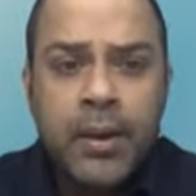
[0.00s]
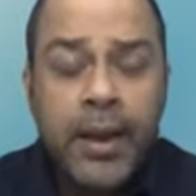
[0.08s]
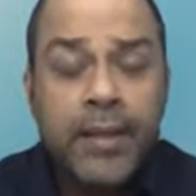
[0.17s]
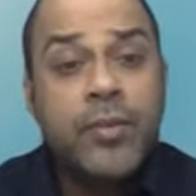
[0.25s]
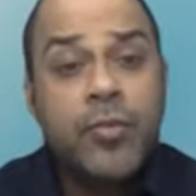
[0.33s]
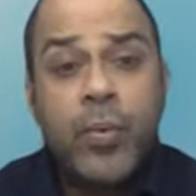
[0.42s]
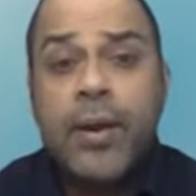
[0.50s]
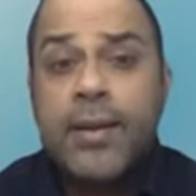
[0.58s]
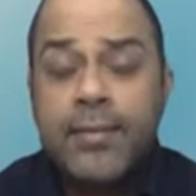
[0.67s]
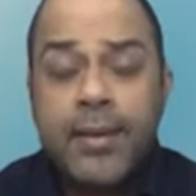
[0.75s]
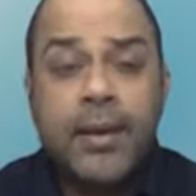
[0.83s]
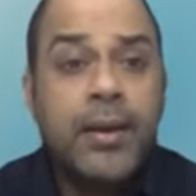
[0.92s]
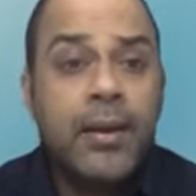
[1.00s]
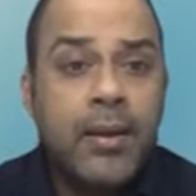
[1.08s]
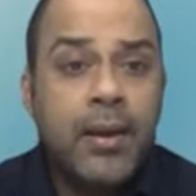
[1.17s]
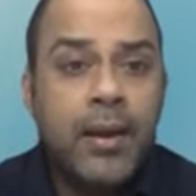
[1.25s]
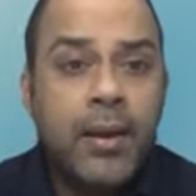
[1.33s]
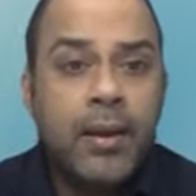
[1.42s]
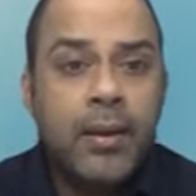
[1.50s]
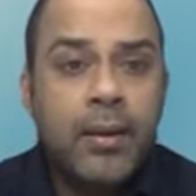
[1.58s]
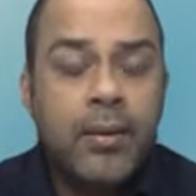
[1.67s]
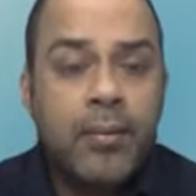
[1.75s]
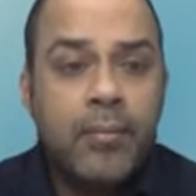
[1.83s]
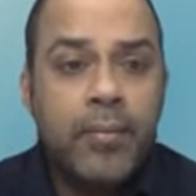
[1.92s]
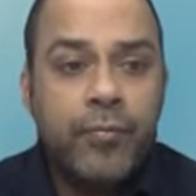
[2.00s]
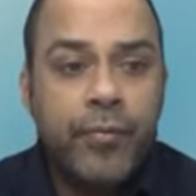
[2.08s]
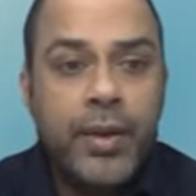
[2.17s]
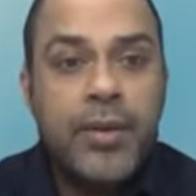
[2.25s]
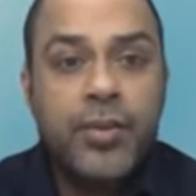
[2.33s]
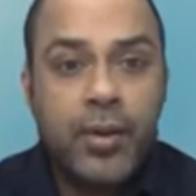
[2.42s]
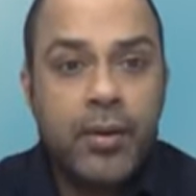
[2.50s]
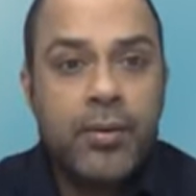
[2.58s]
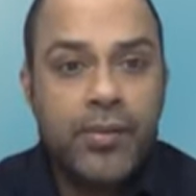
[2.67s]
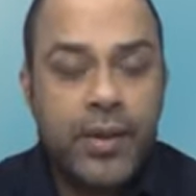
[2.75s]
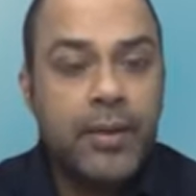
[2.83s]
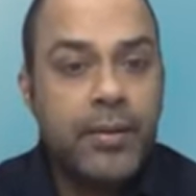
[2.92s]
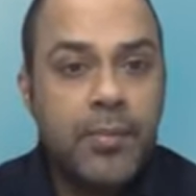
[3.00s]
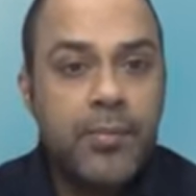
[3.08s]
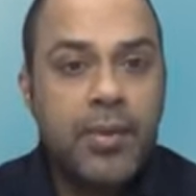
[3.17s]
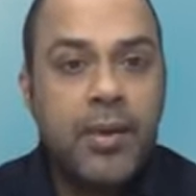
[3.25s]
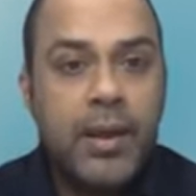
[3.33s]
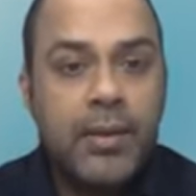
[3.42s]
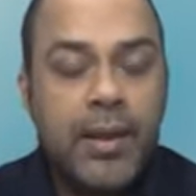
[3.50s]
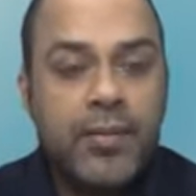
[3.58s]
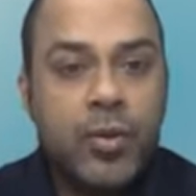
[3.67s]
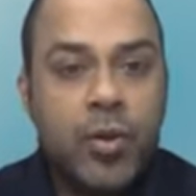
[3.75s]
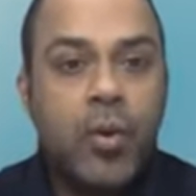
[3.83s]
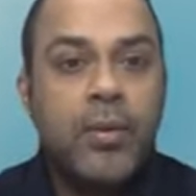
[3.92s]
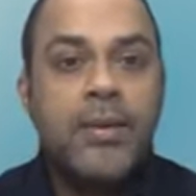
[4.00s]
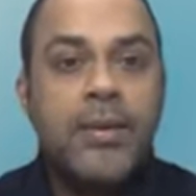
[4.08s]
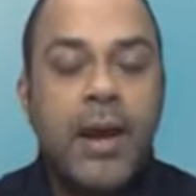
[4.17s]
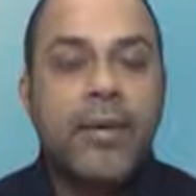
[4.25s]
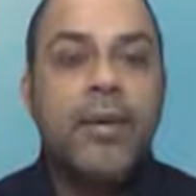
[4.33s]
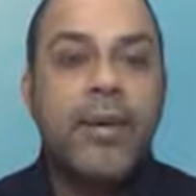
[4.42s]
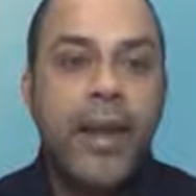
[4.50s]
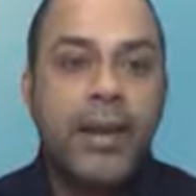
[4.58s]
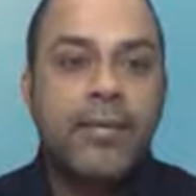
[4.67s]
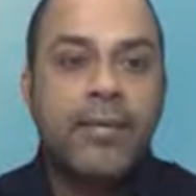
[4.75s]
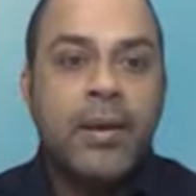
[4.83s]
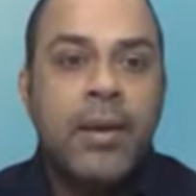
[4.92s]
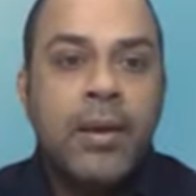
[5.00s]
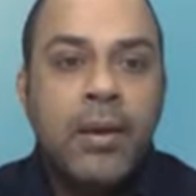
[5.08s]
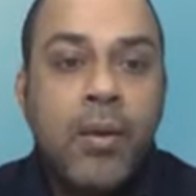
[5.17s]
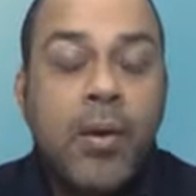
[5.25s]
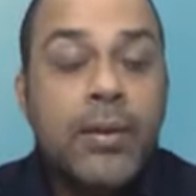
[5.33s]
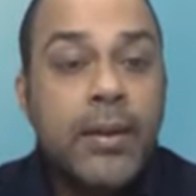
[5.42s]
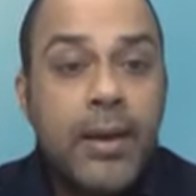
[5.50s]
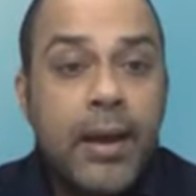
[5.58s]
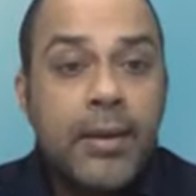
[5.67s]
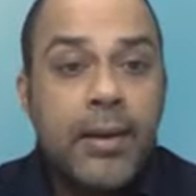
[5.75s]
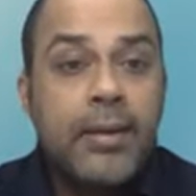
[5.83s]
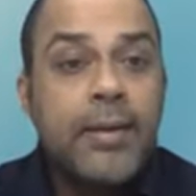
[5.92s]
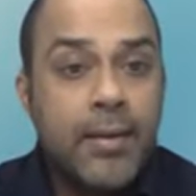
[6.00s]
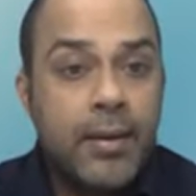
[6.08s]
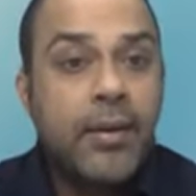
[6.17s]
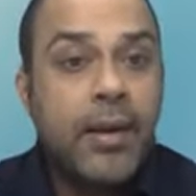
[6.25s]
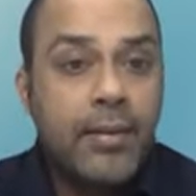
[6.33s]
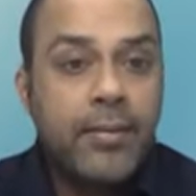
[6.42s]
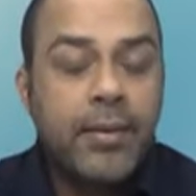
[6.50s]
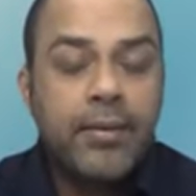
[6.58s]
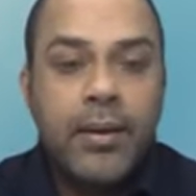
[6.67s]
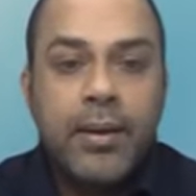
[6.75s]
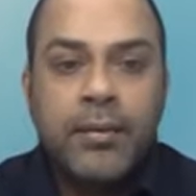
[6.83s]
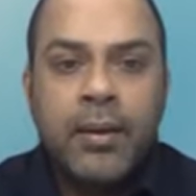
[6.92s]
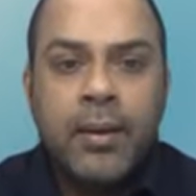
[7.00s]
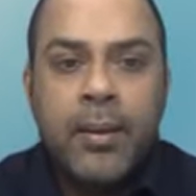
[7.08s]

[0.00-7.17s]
And that's where our second feature set comes in, and that's called the Data DEX, or the Data Decentralized Exchange.